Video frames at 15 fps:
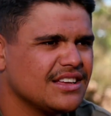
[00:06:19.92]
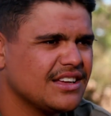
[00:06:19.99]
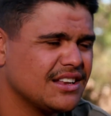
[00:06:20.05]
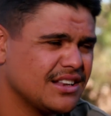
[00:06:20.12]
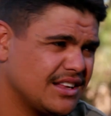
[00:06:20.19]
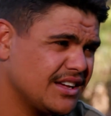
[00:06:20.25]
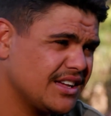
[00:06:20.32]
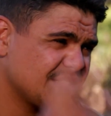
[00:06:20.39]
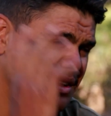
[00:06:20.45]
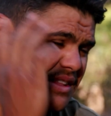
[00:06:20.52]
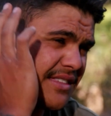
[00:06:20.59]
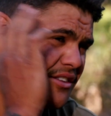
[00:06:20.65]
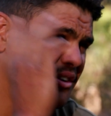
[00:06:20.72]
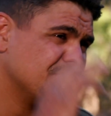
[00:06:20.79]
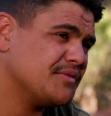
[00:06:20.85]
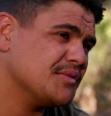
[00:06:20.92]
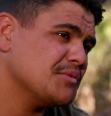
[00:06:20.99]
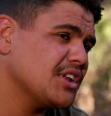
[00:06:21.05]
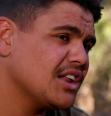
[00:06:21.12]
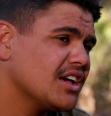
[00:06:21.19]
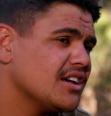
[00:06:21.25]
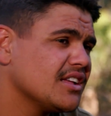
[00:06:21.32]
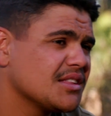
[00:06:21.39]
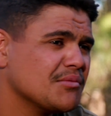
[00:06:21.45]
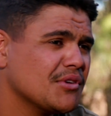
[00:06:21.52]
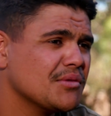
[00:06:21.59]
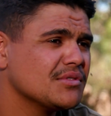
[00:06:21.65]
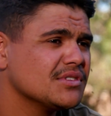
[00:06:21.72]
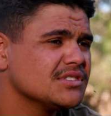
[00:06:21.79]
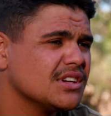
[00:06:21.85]
And that's a stop for me now at the
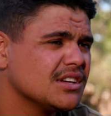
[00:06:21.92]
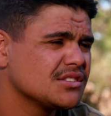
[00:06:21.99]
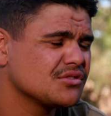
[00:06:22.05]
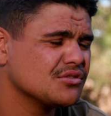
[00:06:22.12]
moment, so it's